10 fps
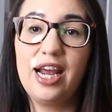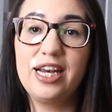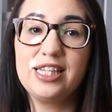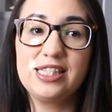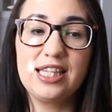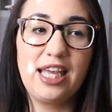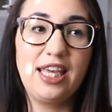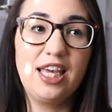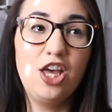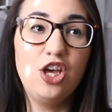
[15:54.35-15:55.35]
And it's
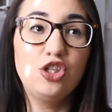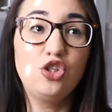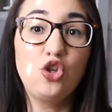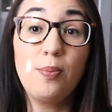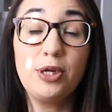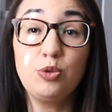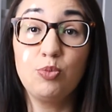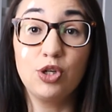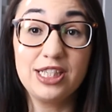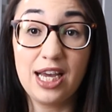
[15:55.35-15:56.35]
like so much
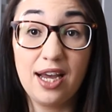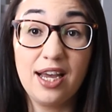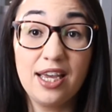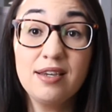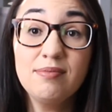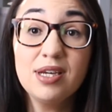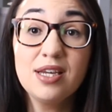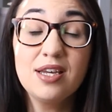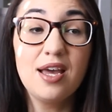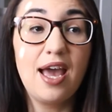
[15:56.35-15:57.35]
more time
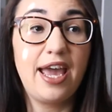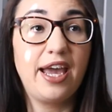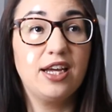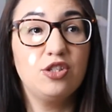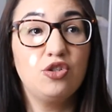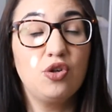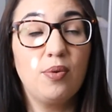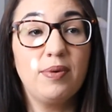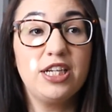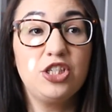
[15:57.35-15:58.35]
and
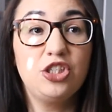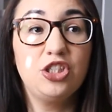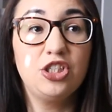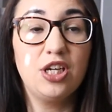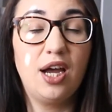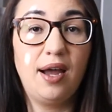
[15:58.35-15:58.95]
so much,